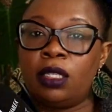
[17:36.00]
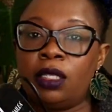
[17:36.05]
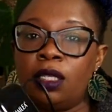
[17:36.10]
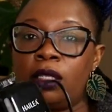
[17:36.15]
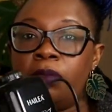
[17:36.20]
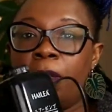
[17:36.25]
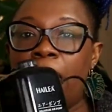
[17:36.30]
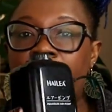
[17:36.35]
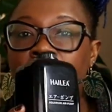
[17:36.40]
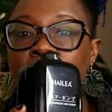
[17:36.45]
This
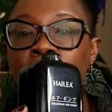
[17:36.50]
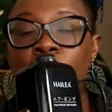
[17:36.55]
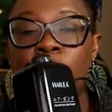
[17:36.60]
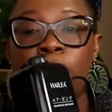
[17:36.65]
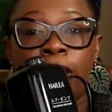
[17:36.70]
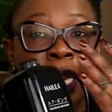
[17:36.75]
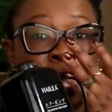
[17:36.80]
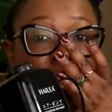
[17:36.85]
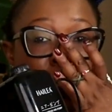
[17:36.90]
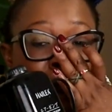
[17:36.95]
is my
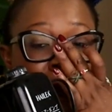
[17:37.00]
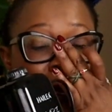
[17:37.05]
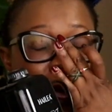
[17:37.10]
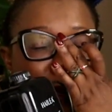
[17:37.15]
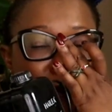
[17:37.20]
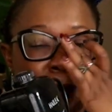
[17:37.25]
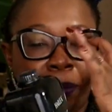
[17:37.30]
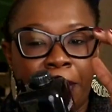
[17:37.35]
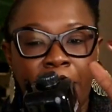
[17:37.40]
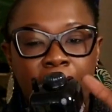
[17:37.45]
little air
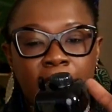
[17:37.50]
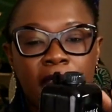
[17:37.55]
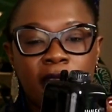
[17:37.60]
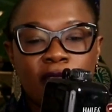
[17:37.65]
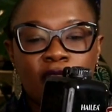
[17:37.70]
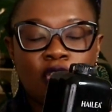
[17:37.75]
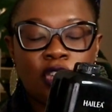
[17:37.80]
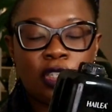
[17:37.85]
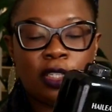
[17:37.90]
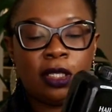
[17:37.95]
pump here.
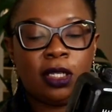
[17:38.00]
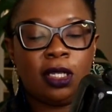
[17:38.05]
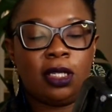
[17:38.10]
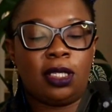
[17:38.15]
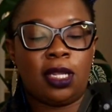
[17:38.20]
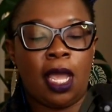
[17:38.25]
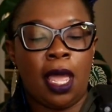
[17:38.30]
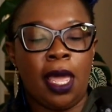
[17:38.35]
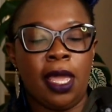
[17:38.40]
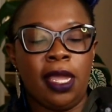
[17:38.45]
It's just a
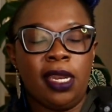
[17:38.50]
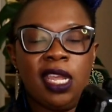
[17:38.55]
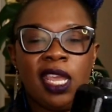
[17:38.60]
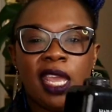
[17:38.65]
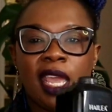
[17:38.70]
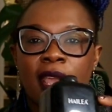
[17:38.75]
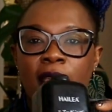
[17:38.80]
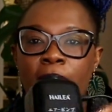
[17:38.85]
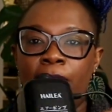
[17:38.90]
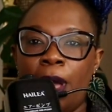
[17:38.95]

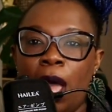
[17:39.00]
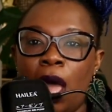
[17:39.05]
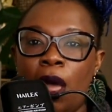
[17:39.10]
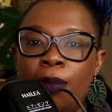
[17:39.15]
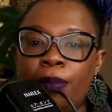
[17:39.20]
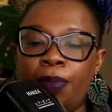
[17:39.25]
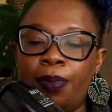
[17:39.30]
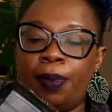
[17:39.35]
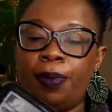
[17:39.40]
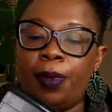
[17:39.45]
tiny air
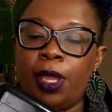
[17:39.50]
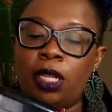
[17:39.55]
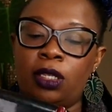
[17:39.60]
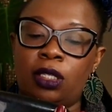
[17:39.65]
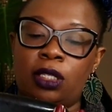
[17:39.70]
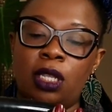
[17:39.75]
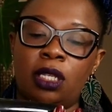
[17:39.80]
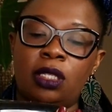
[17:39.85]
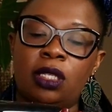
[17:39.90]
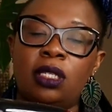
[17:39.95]
pump.
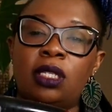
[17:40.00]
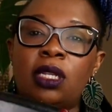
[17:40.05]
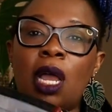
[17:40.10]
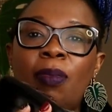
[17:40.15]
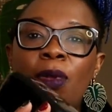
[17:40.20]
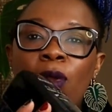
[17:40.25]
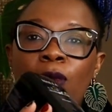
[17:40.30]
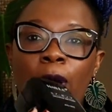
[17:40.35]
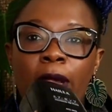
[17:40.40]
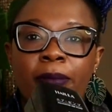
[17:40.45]
It's, it's a
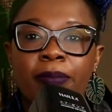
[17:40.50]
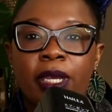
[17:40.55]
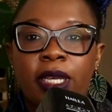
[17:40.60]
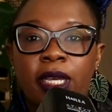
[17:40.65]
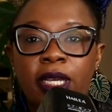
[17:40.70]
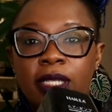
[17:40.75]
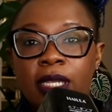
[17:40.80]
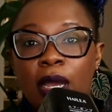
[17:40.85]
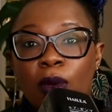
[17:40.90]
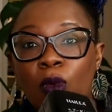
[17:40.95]
double one
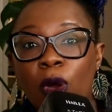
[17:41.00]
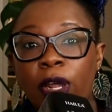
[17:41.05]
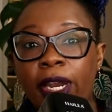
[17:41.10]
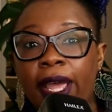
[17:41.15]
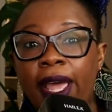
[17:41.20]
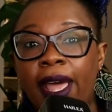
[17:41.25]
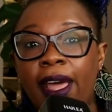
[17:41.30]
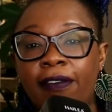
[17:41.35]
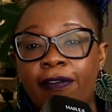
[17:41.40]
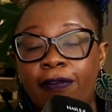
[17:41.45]
because I want
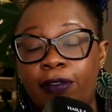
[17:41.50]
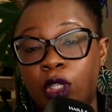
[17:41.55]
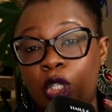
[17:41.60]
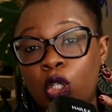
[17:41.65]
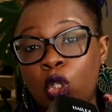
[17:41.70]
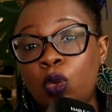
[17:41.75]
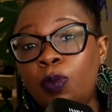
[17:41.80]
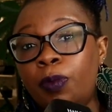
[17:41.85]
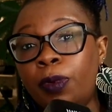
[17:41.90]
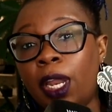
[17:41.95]
to have
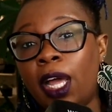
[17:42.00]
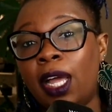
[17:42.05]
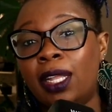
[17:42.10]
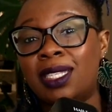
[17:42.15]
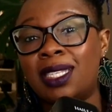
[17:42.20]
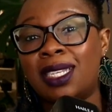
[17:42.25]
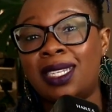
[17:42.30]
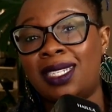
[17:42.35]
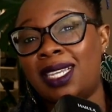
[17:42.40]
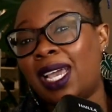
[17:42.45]
two
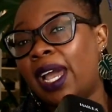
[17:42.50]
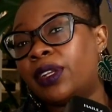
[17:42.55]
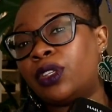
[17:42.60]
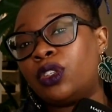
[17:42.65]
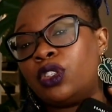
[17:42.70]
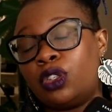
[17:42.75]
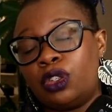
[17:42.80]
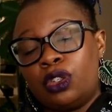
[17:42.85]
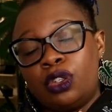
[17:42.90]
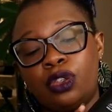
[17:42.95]
plants
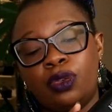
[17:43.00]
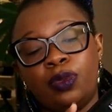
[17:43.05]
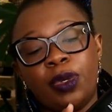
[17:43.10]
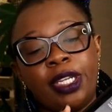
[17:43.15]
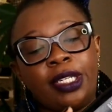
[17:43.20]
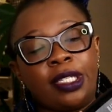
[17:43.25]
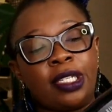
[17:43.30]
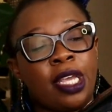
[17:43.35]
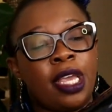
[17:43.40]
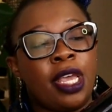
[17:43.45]
attached to
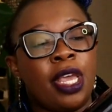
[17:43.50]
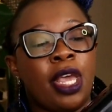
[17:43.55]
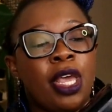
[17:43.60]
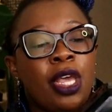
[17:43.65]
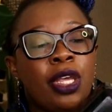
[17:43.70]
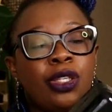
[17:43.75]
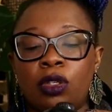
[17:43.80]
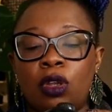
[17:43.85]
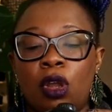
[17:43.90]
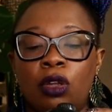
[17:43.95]
it.
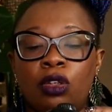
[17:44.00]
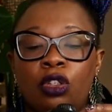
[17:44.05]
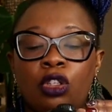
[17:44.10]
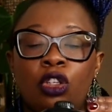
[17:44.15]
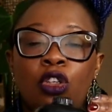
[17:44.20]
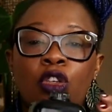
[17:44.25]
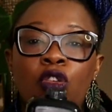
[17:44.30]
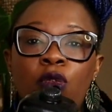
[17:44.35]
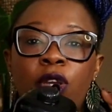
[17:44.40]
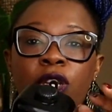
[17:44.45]
It's got
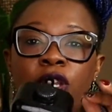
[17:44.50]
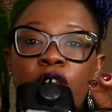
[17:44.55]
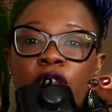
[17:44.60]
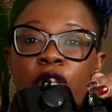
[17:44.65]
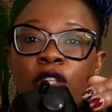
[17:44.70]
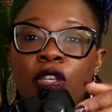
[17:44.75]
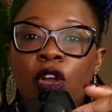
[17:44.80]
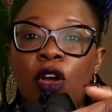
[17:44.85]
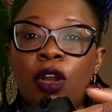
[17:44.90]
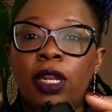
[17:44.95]
two and
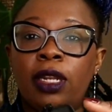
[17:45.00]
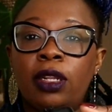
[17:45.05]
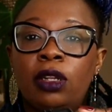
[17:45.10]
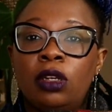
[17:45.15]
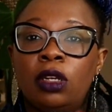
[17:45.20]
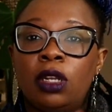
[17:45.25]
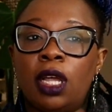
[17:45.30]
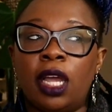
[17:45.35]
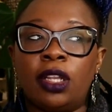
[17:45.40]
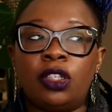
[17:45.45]
it's got a
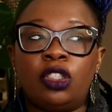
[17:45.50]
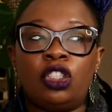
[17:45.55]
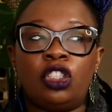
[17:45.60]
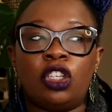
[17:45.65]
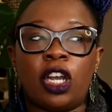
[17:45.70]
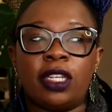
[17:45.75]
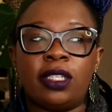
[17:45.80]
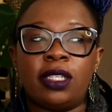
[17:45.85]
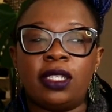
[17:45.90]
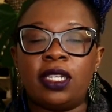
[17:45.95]
little
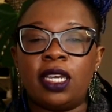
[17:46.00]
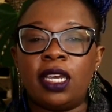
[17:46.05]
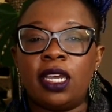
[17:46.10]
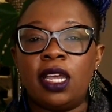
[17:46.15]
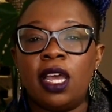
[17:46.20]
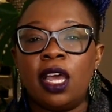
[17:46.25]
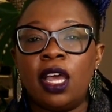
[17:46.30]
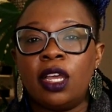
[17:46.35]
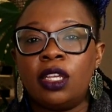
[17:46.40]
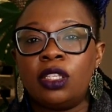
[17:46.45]

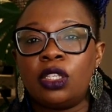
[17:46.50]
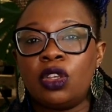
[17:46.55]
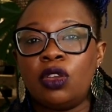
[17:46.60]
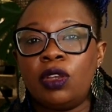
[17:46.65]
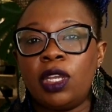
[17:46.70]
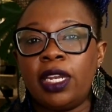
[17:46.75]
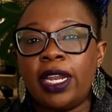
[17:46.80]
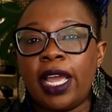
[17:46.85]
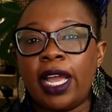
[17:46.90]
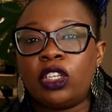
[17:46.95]
adjuster so
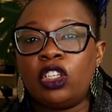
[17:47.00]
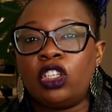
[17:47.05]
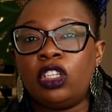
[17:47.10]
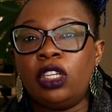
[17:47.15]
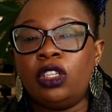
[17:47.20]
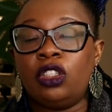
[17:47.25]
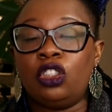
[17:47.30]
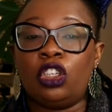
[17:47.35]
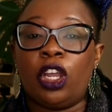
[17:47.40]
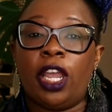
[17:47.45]
you can
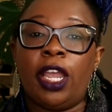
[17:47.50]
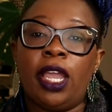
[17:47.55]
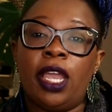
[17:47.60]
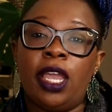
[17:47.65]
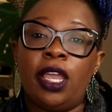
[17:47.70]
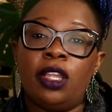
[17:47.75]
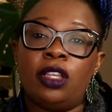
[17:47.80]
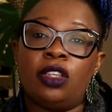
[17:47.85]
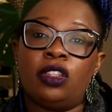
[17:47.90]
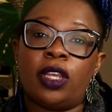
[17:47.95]
actually
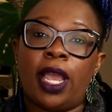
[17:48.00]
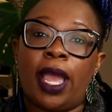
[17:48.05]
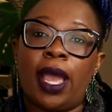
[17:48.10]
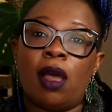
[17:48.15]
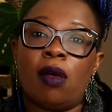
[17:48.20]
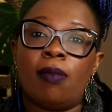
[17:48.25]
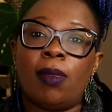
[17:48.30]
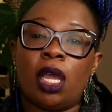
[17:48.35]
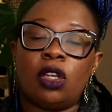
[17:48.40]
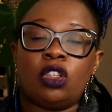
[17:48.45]
change
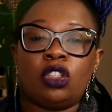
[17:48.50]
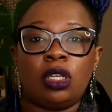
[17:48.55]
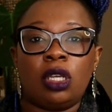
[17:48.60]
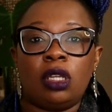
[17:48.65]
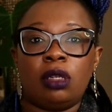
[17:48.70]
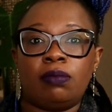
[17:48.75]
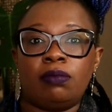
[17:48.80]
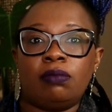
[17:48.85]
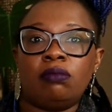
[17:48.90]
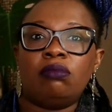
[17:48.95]
how much
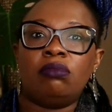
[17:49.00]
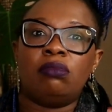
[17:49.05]
it